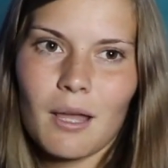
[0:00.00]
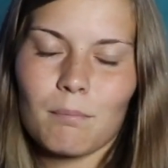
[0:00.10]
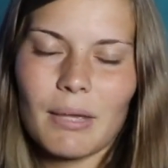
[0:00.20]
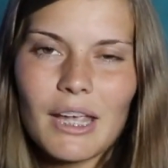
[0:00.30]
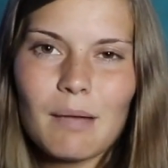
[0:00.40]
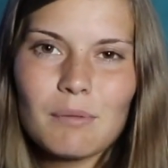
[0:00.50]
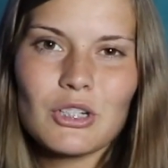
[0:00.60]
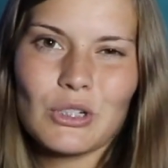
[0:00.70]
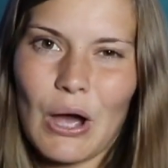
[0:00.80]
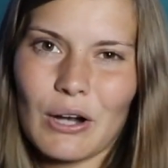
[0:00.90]
being able
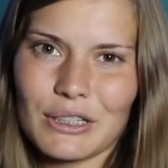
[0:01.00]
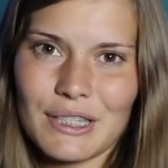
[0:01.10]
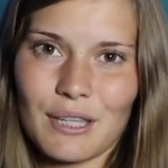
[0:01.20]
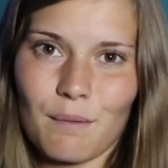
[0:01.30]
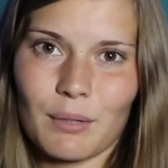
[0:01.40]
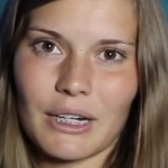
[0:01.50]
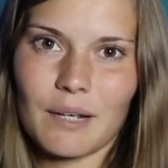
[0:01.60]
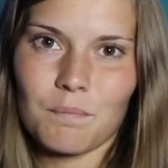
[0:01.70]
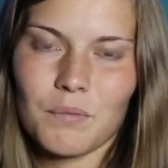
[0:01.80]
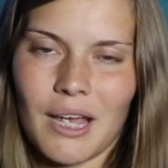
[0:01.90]
to talk to somebody
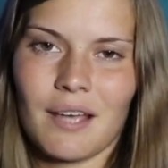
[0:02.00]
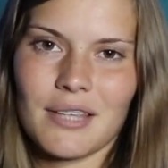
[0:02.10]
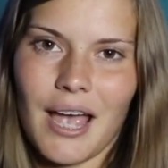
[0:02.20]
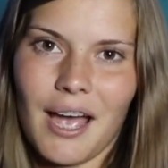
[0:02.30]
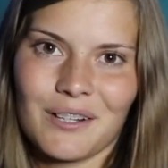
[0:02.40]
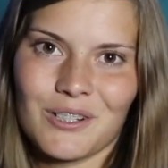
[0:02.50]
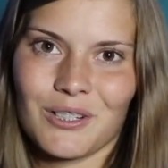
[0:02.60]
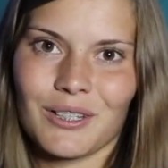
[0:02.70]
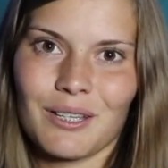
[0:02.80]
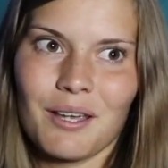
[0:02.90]
has
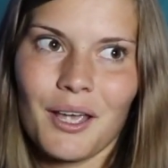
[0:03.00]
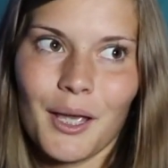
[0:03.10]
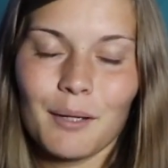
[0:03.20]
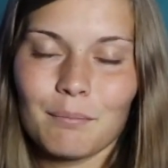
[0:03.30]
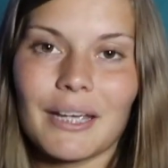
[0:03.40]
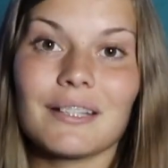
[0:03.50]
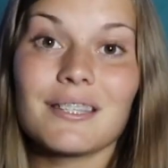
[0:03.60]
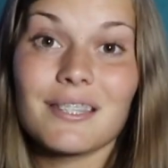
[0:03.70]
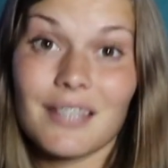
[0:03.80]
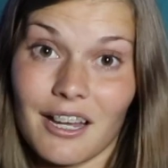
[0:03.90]
actually made
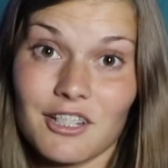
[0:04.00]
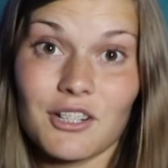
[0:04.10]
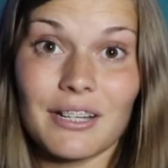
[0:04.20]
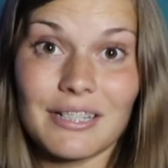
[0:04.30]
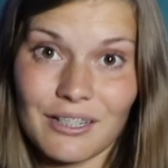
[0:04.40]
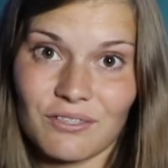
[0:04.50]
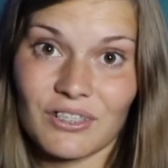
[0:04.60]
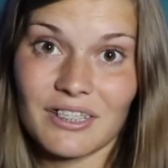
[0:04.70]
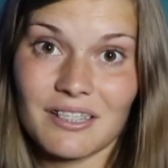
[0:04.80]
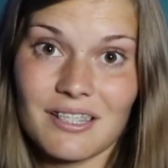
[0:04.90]
such a
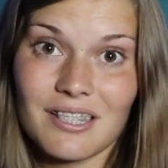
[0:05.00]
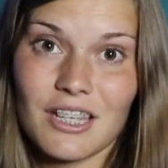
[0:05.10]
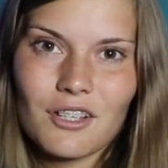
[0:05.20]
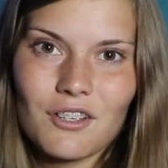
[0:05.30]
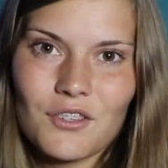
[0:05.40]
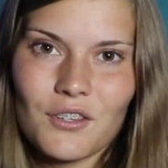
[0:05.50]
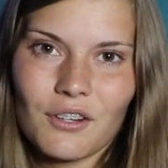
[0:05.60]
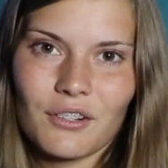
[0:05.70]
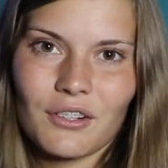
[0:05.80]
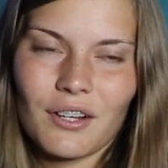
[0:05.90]
difference.
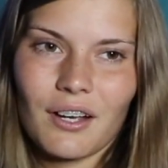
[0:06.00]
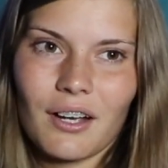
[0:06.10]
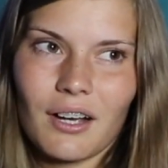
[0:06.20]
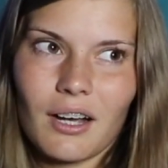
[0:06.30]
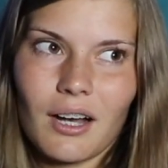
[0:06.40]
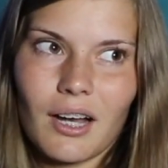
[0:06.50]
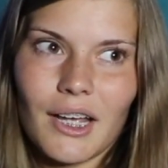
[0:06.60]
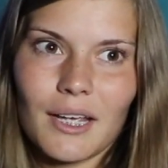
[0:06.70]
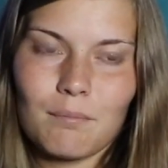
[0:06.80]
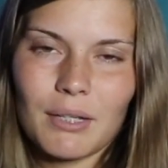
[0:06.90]
So
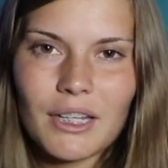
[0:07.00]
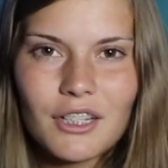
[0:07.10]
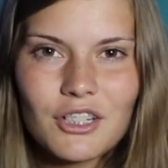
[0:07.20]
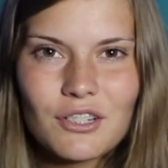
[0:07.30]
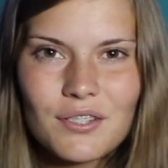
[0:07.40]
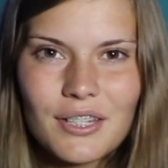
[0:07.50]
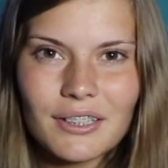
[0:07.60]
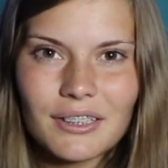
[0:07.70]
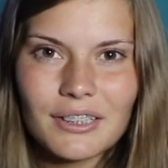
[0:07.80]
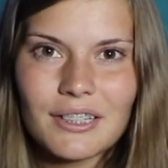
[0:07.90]
being in New
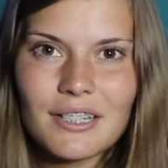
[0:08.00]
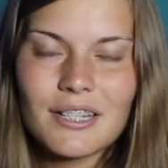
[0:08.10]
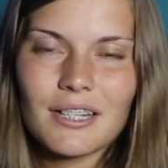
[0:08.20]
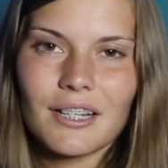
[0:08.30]
Zealand,